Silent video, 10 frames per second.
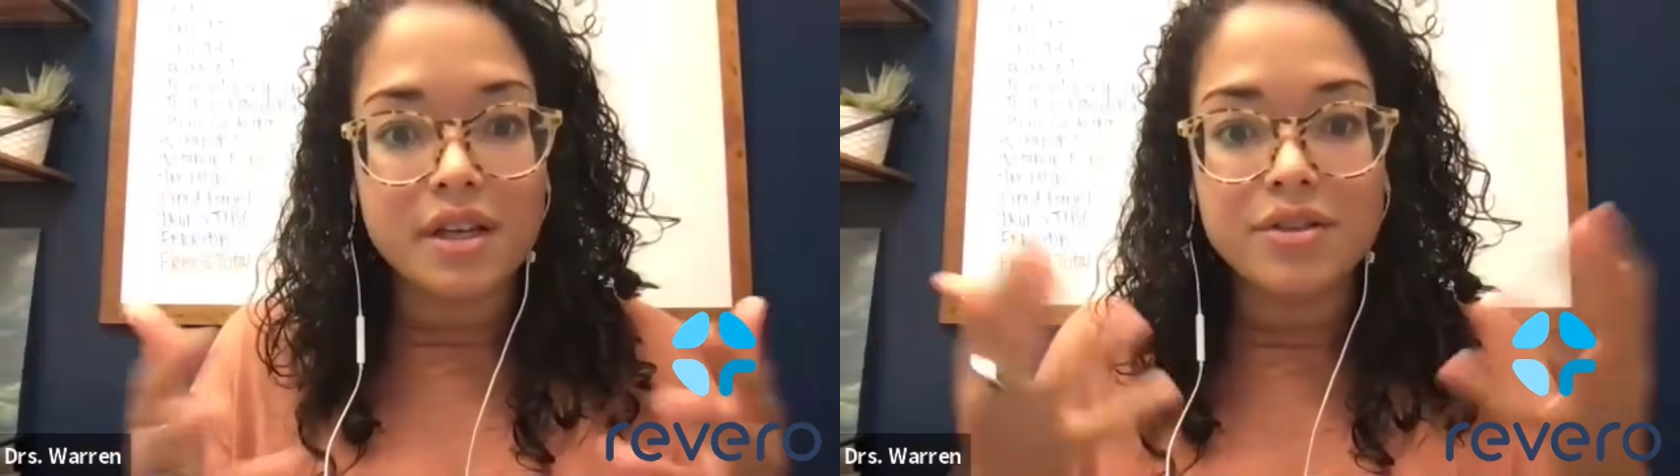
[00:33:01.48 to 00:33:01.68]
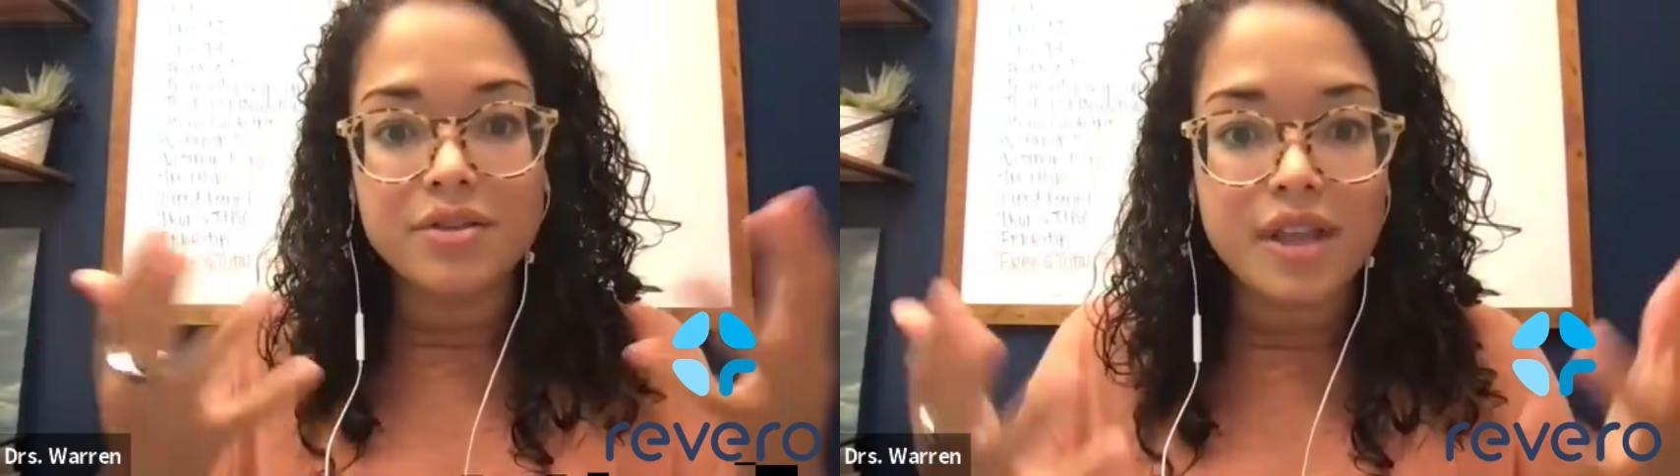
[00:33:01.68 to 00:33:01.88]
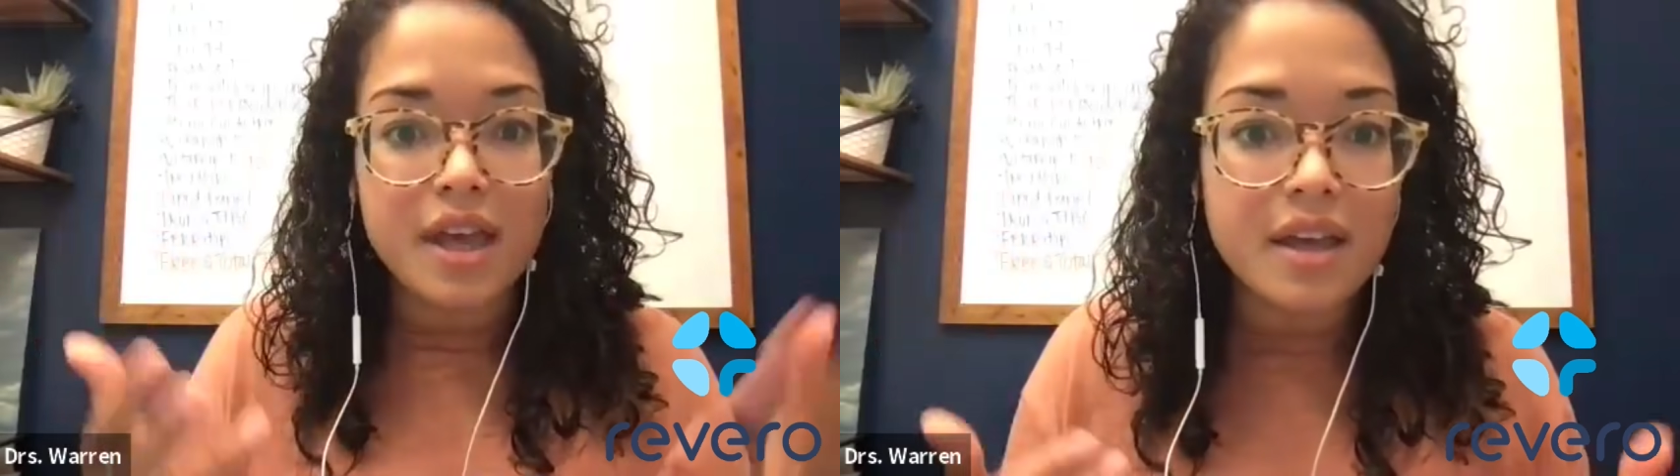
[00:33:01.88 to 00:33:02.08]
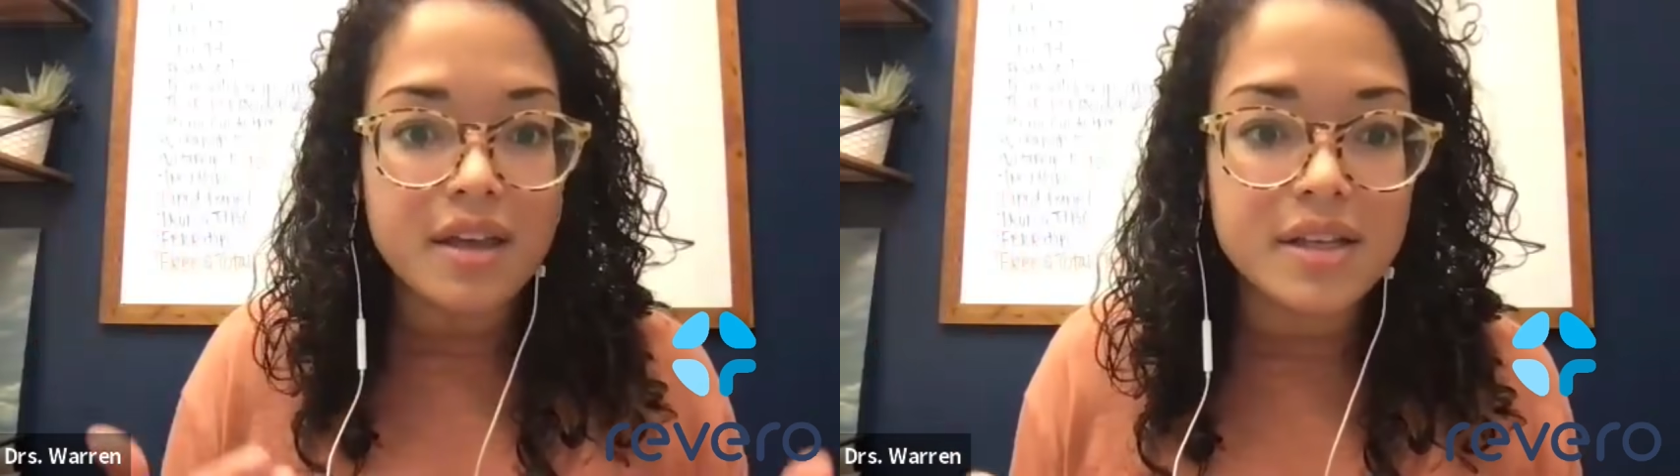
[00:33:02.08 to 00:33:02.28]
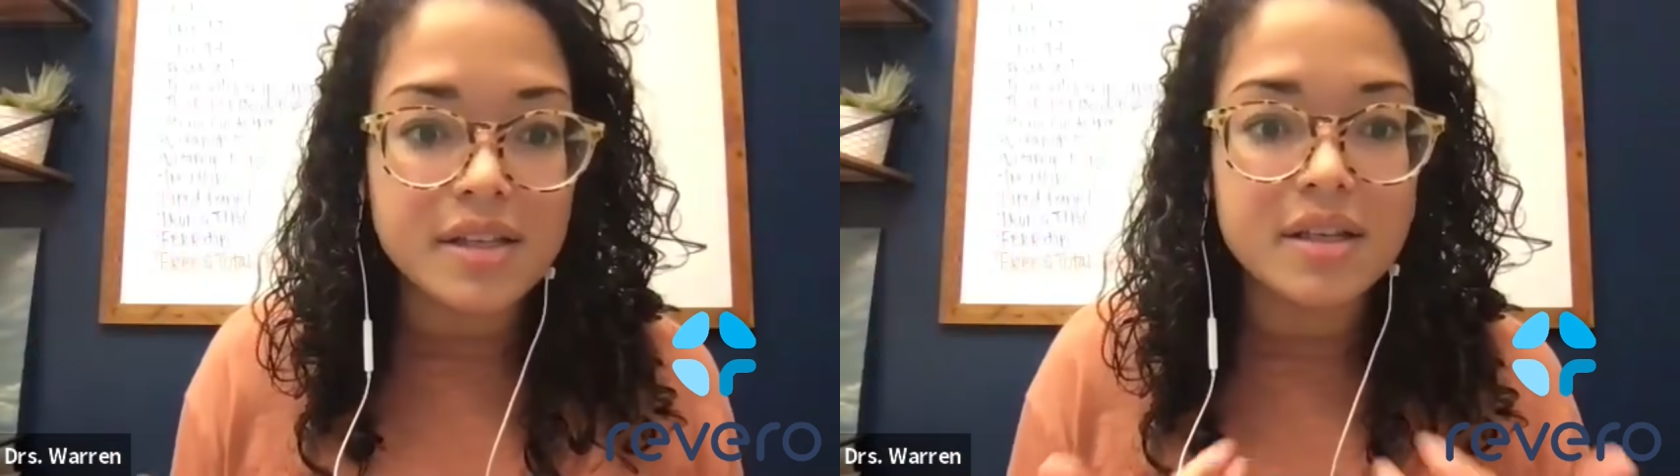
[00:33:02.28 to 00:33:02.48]
use that
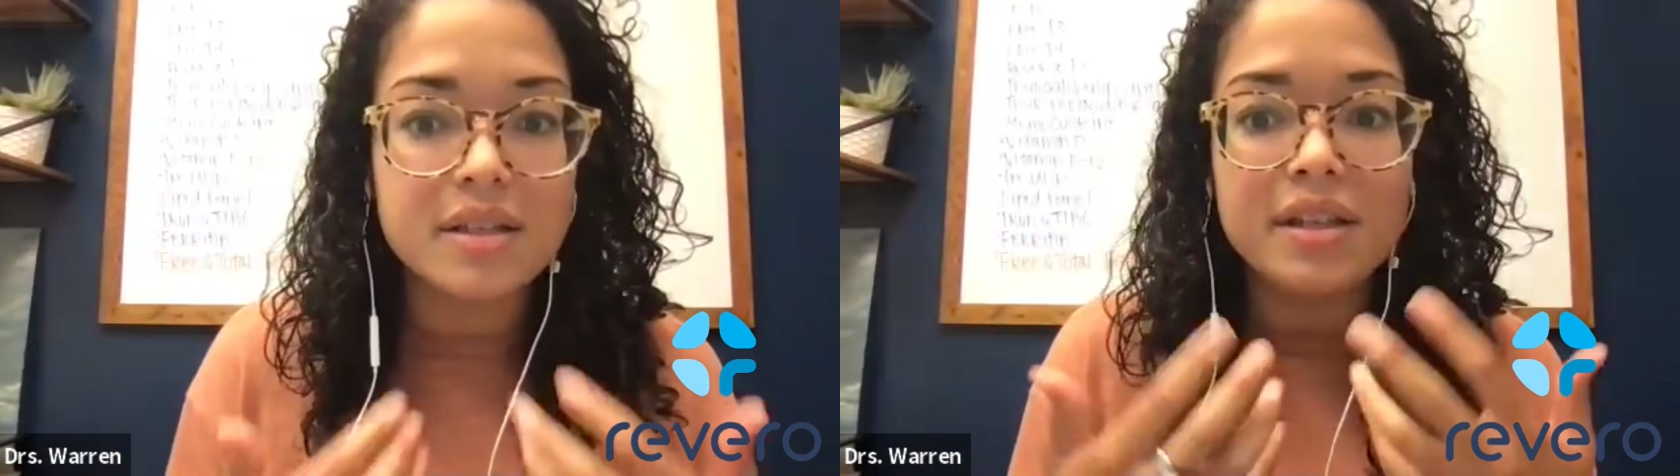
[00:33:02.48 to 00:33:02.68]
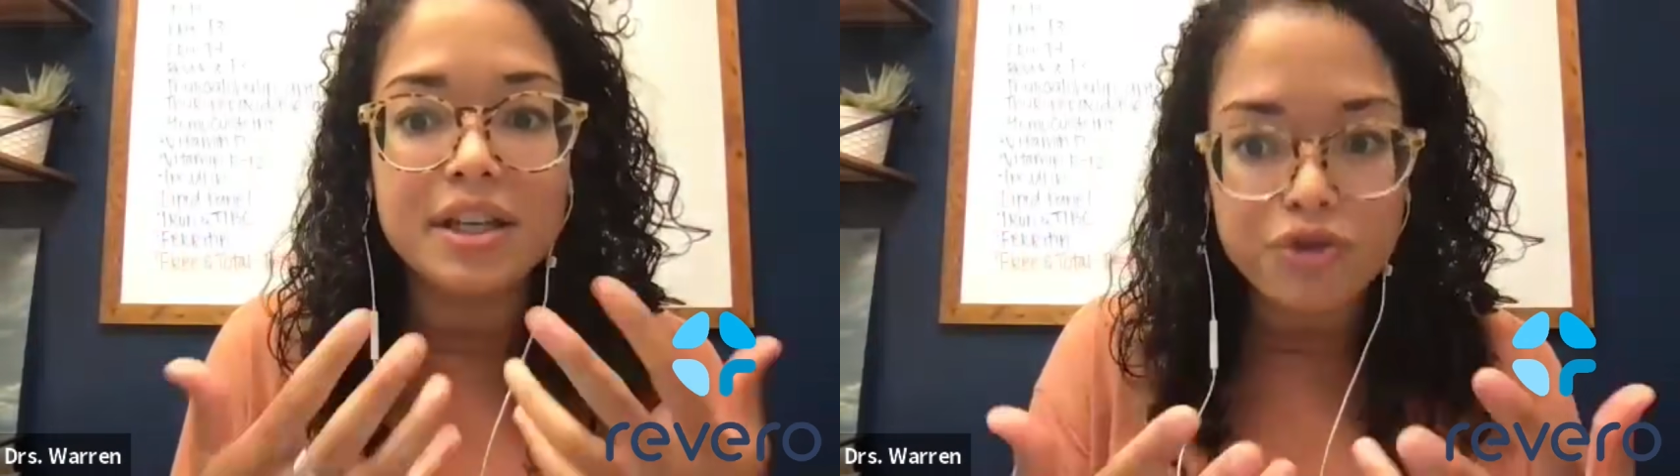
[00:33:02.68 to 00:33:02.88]
as kind of like